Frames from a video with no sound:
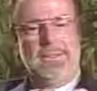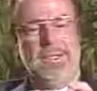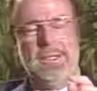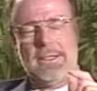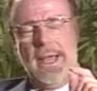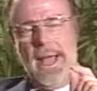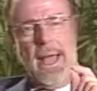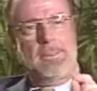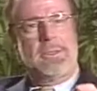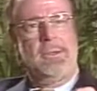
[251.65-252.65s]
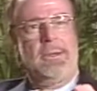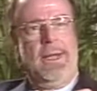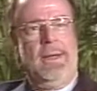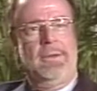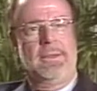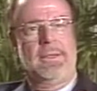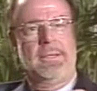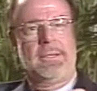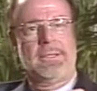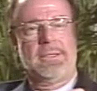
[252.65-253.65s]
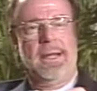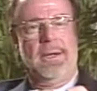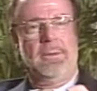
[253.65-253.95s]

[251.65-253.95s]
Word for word: She is an absolute avid Cincinnati